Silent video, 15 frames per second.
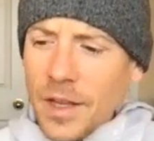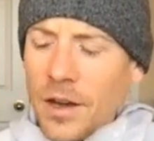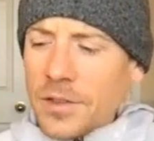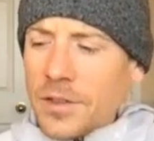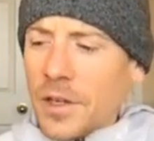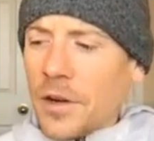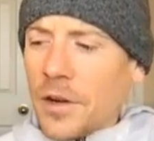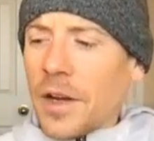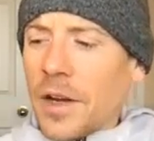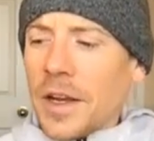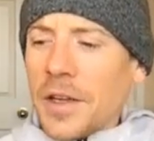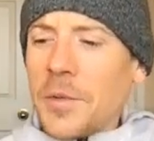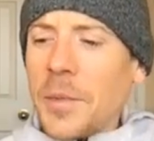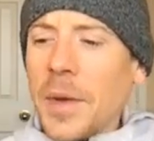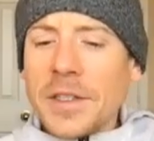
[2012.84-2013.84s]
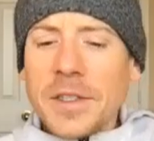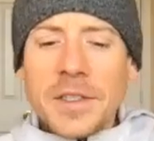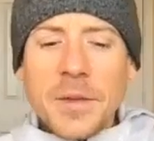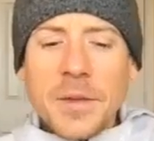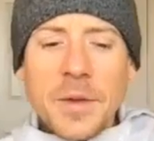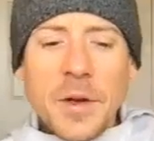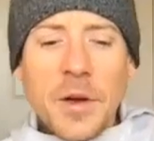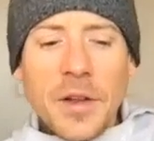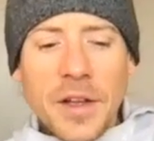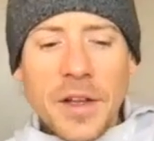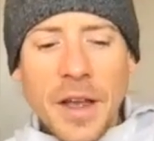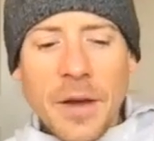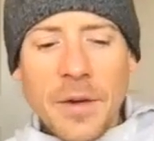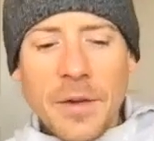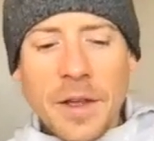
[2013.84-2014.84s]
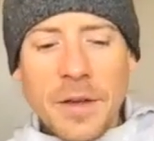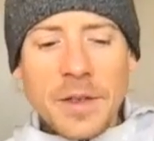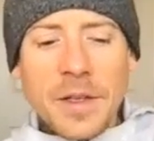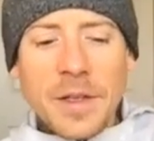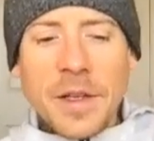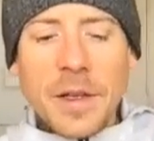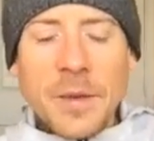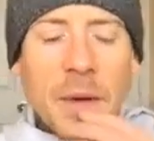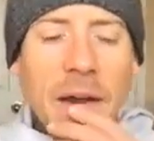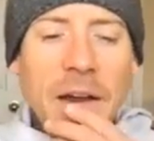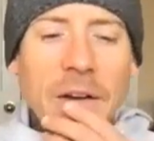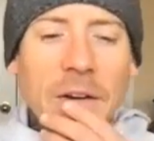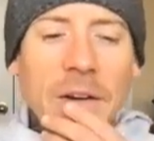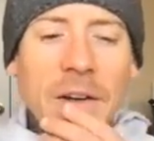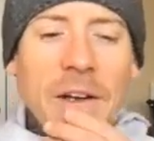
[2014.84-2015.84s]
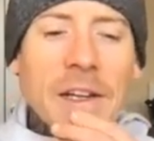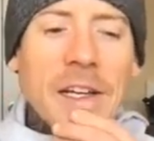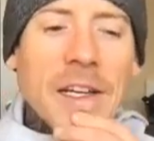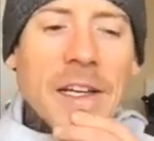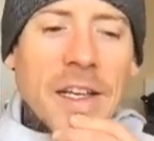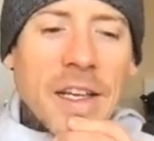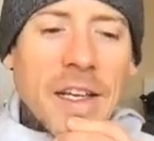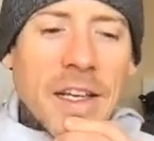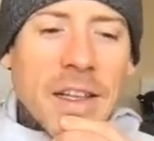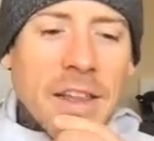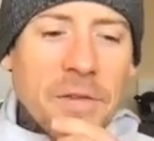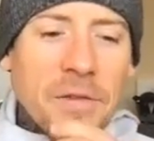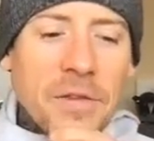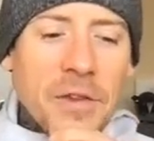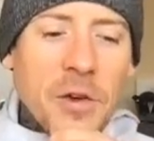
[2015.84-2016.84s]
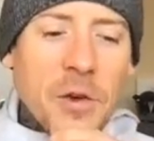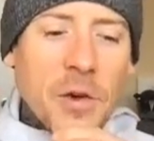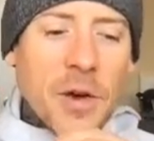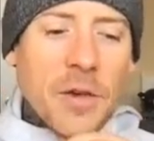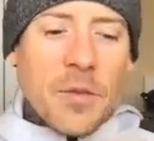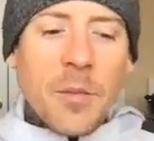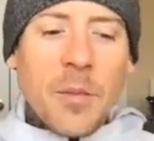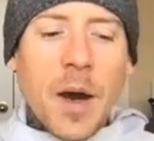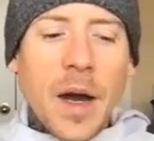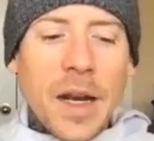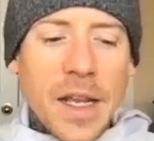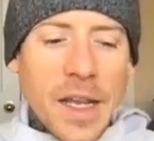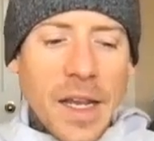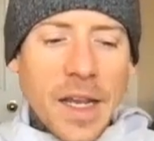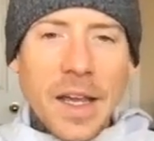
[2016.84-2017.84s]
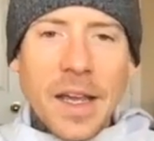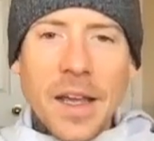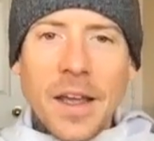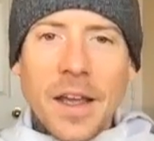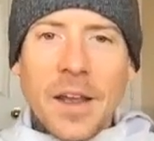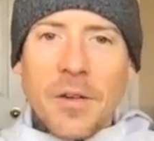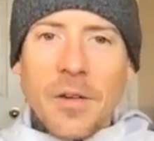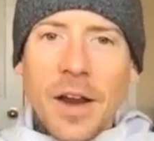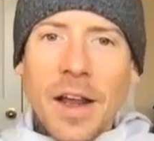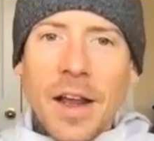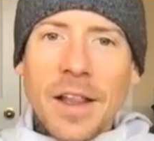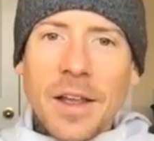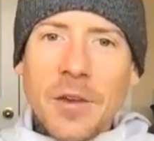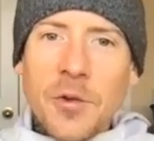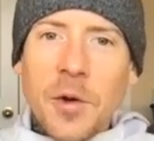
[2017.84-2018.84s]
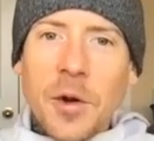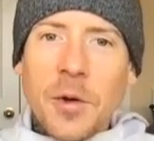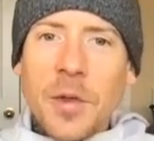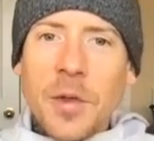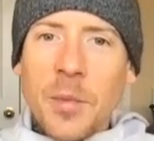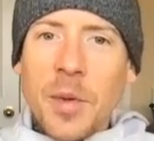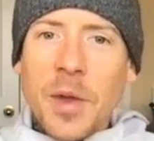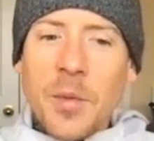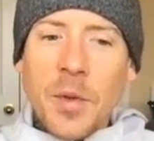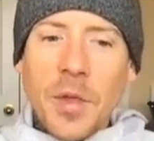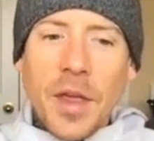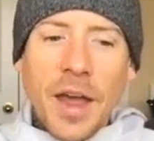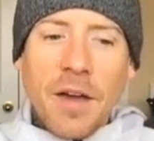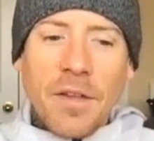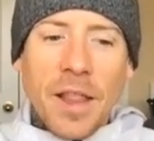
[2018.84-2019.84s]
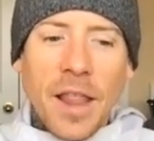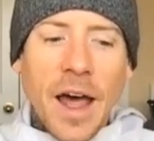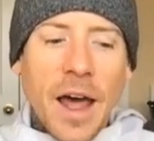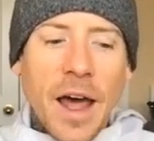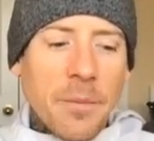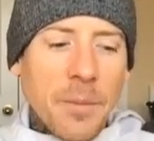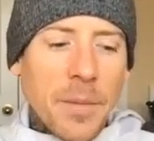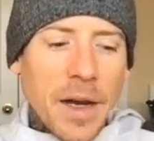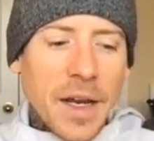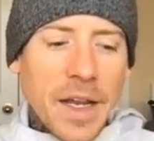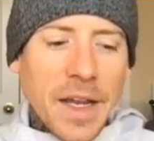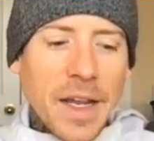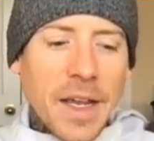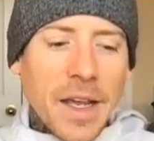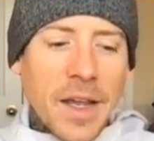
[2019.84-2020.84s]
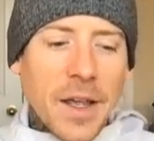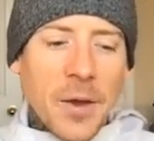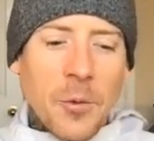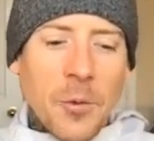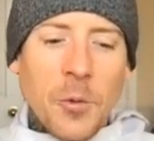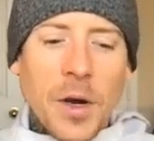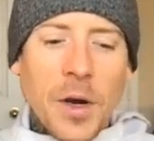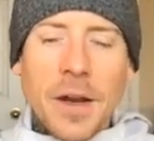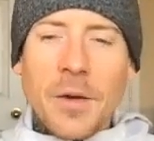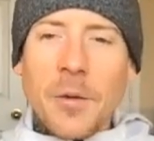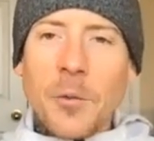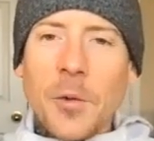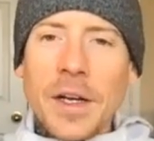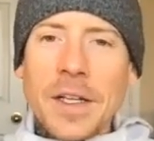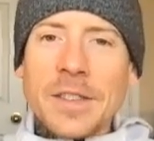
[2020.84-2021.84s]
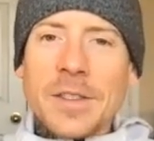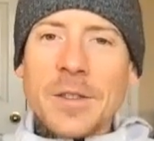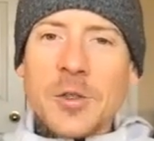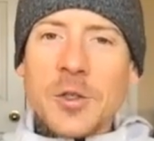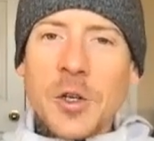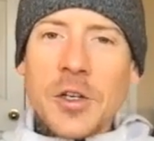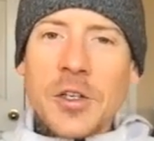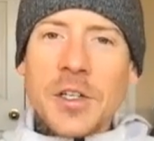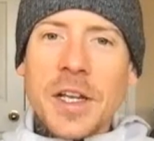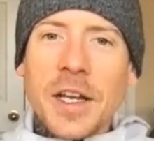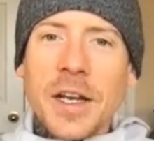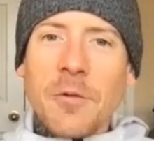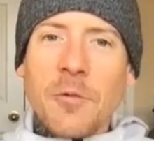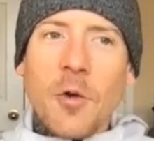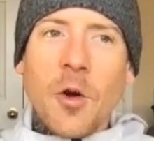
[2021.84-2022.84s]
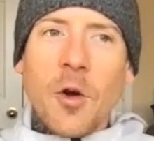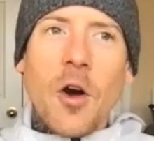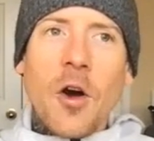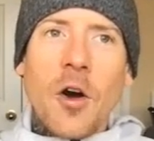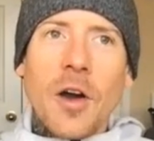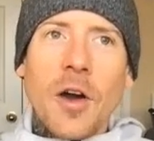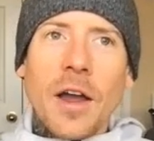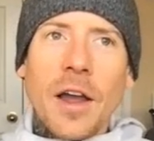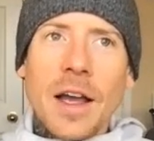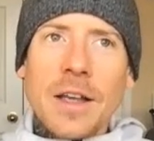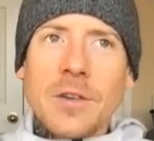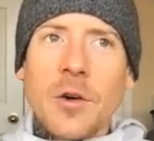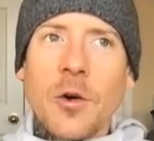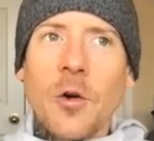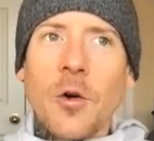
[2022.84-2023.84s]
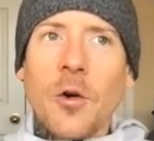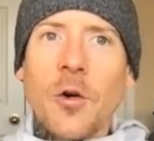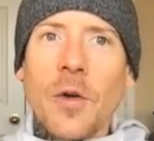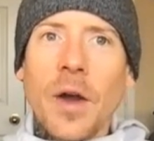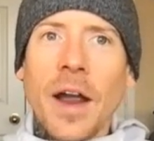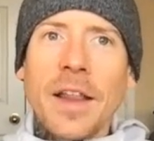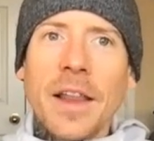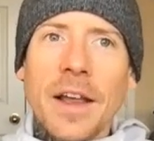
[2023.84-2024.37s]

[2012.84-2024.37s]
Also, you mentioned something earlier that I would love to click back on, the view of money, right? Like you work with people that have a lot of money. What is the church getting wrong as a whole, right?